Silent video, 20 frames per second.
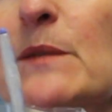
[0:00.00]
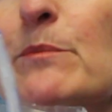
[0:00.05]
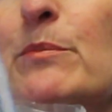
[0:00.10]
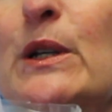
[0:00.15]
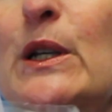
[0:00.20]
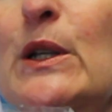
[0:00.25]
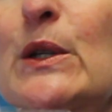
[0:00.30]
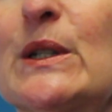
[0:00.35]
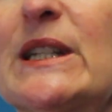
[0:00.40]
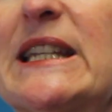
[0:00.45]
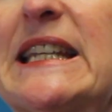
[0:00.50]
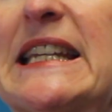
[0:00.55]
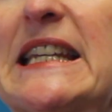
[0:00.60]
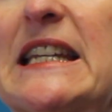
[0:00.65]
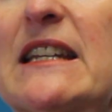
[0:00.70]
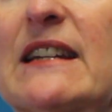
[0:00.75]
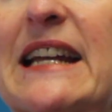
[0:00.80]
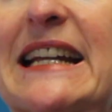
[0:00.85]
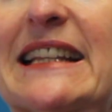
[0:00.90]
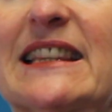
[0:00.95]
a balloon
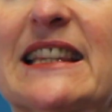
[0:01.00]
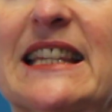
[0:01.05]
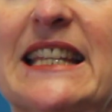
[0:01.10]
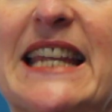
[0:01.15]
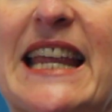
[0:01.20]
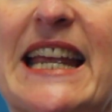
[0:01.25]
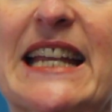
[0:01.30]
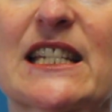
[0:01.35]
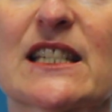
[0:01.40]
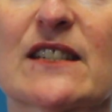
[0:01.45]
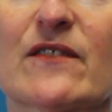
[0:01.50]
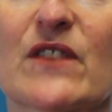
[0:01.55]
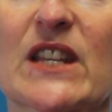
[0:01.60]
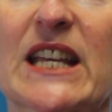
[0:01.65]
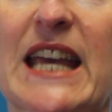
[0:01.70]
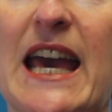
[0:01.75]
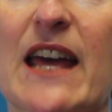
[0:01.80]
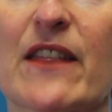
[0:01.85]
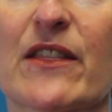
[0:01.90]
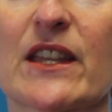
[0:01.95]
here at the end of the
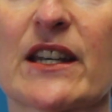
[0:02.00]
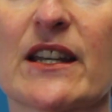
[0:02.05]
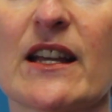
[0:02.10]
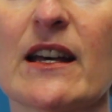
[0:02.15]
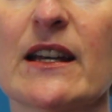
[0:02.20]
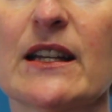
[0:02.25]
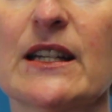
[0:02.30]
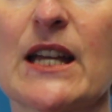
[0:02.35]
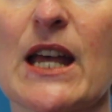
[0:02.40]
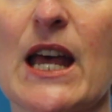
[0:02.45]
catheter.